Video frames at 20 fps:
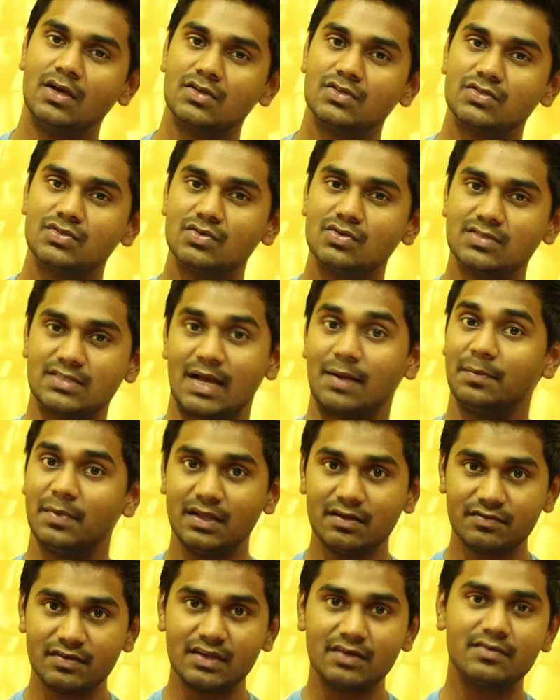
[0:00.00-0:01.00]
So
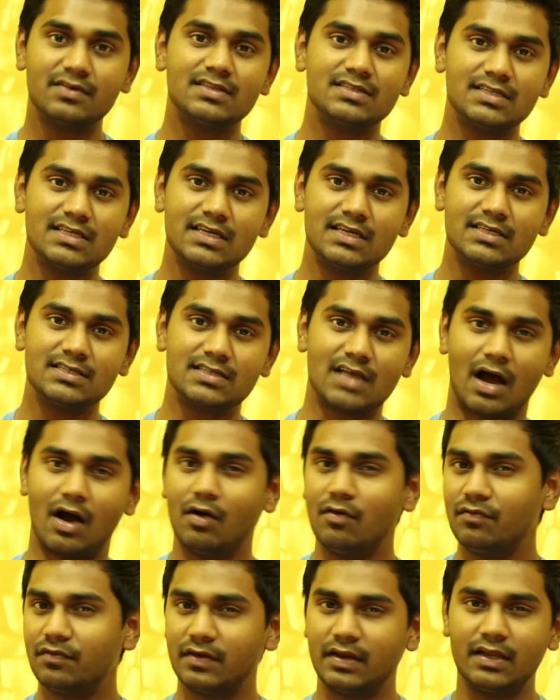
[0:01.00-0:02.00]
sampling frequency is
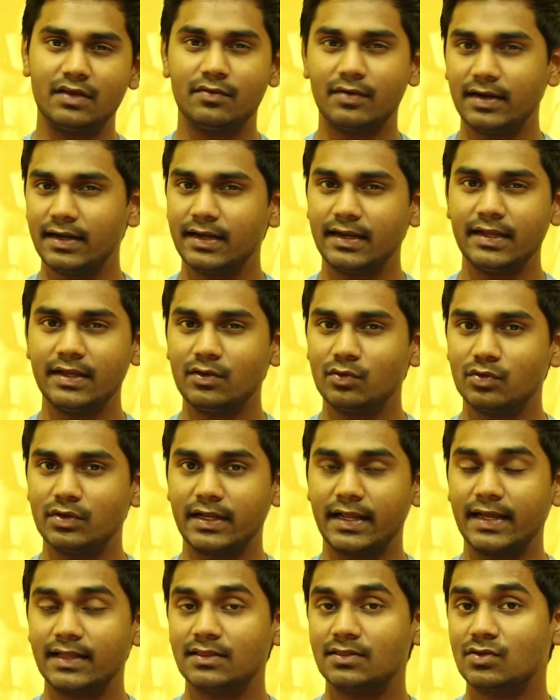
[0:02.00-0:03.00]
how frequently you
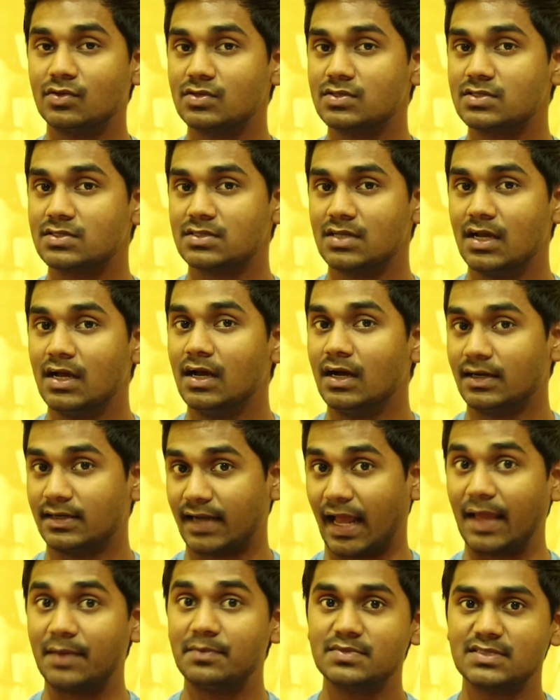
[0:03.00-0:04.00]
take those
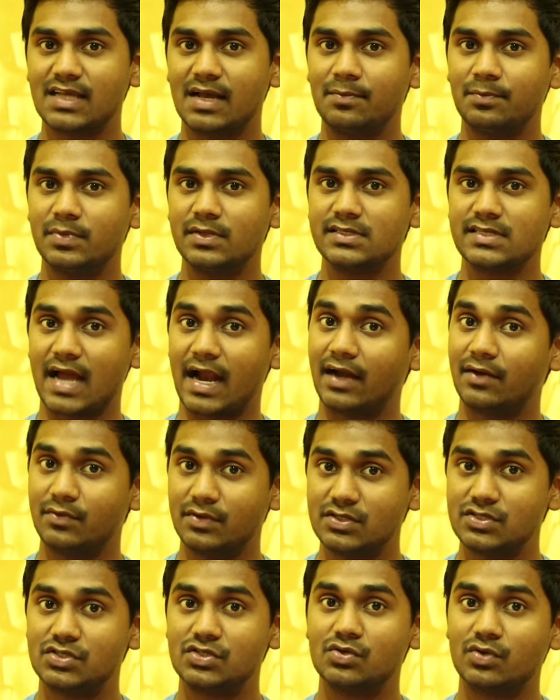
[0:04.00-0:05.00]
time samples at
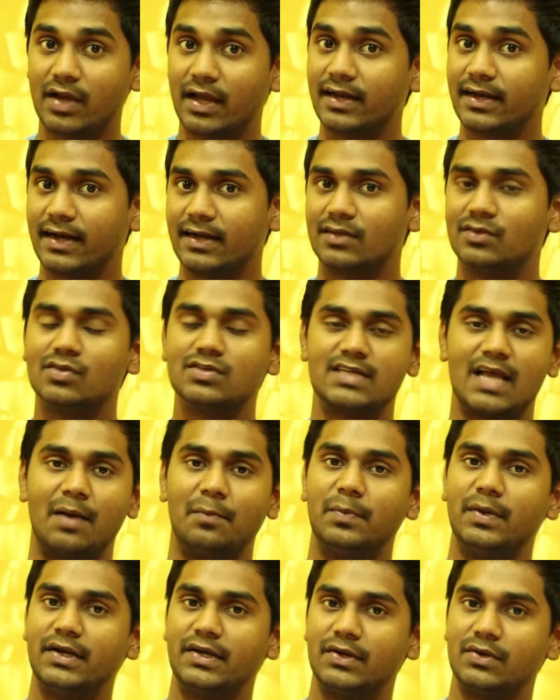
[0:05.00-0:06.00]
which you can get those
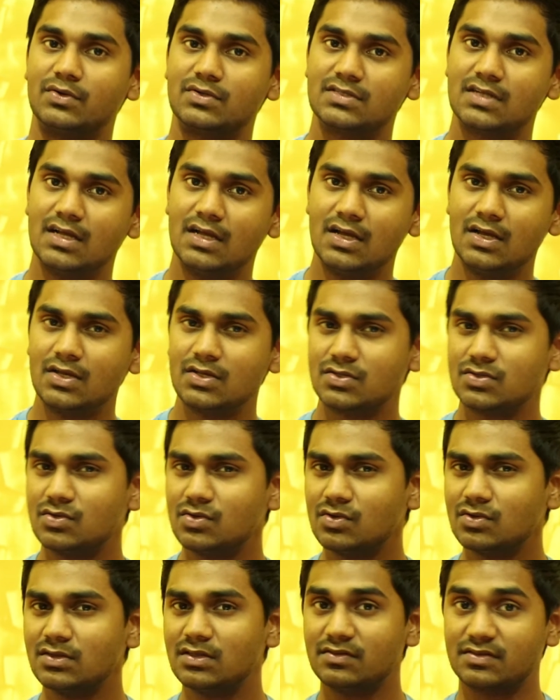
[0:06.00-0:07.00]
amplitudes.
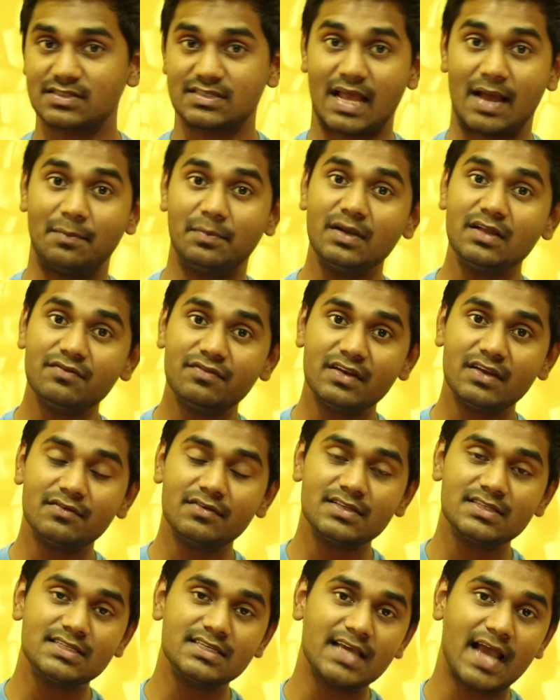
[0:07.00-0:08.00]
So the sampling
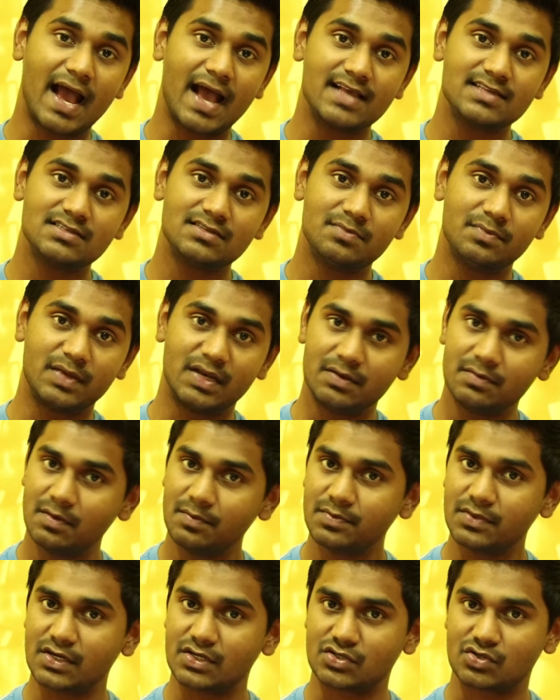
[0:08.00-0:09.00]
frequency has a
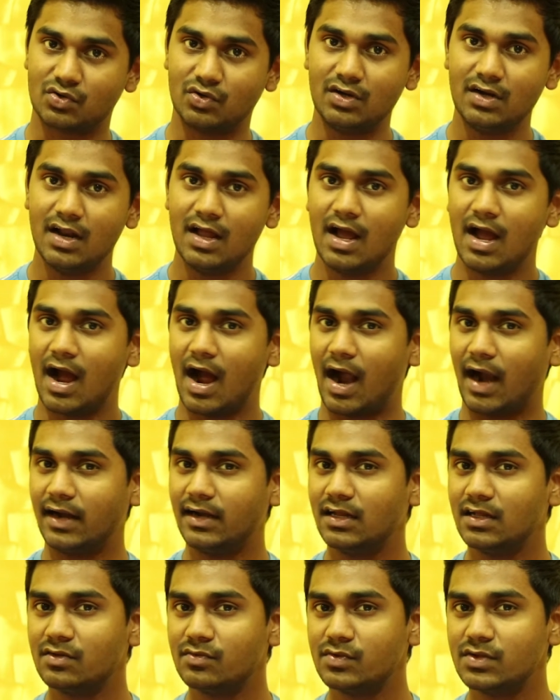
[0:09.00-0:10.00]
minimum threshold
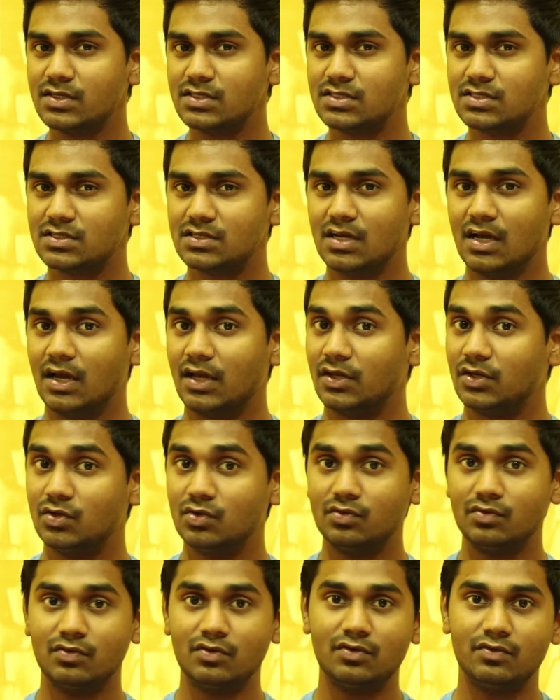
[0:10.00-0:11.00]
under which
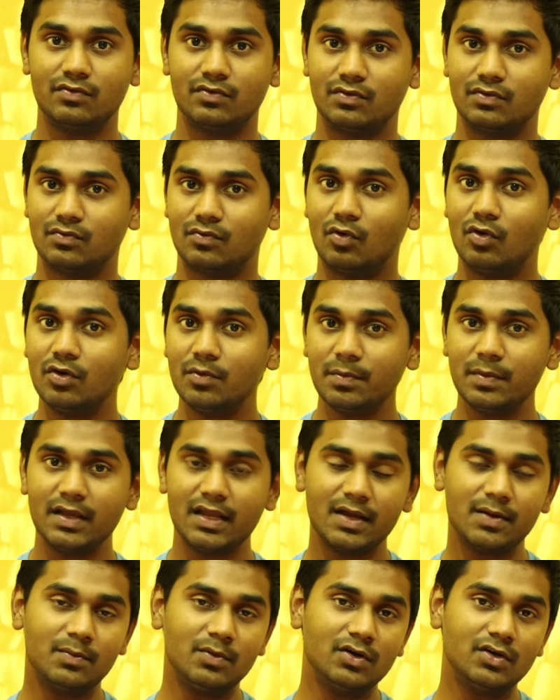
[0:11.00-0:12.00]
you won't
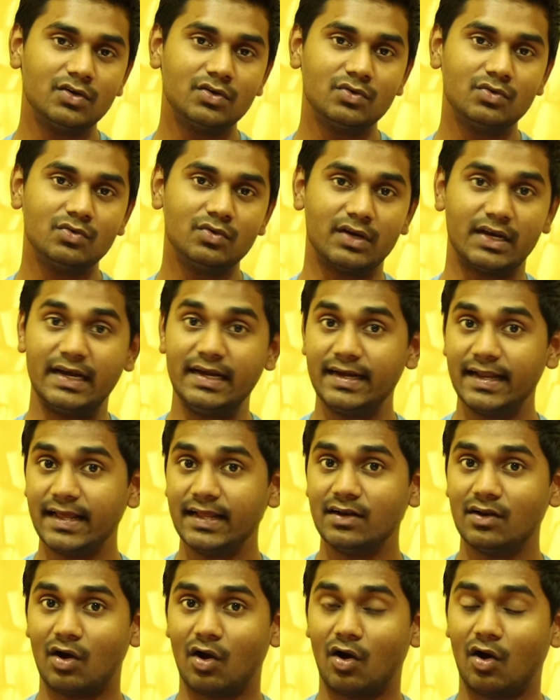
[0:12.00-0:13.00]
be able to
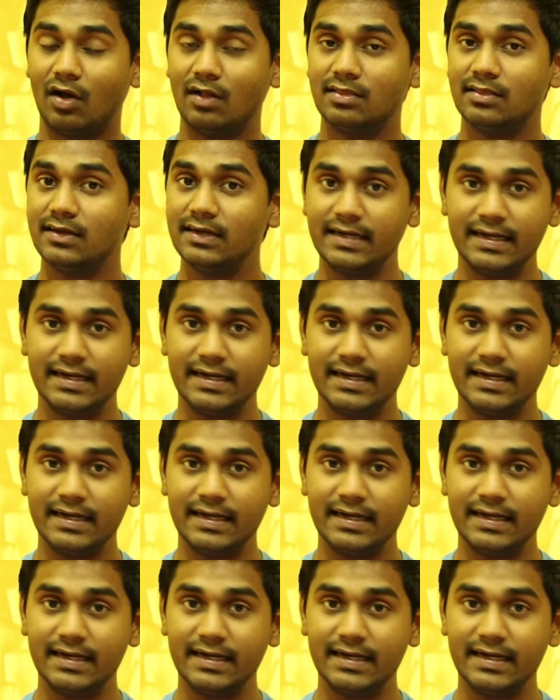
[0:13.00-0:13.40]
retain all the